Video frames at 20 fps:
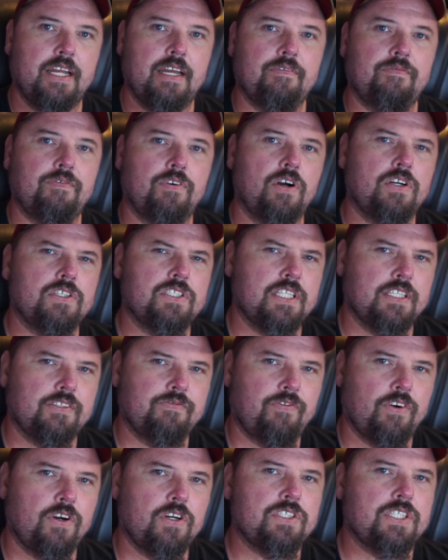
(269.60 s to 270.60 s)
first. The
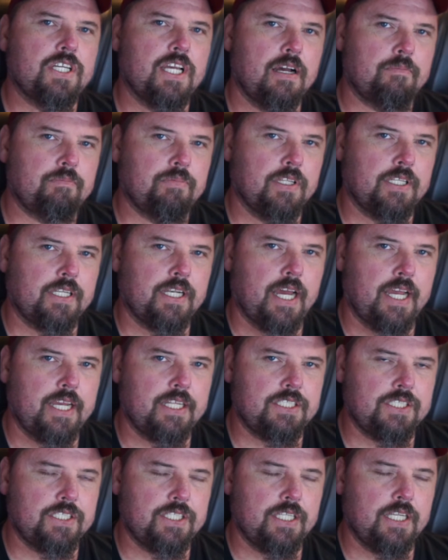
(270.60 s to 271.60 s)
first couple of
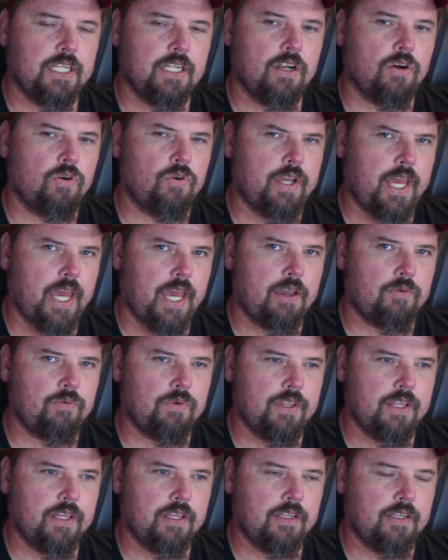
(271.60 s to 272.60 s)
nights she did okay
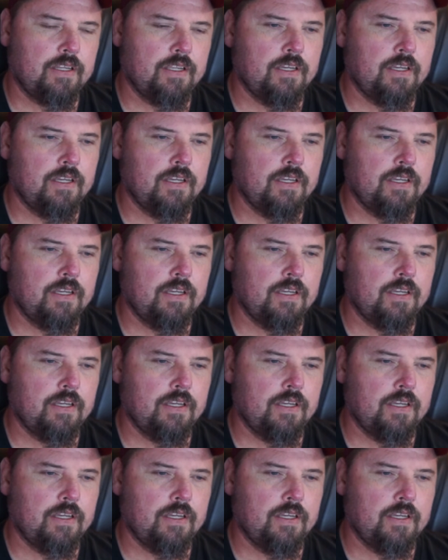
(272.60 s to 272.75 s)
with it,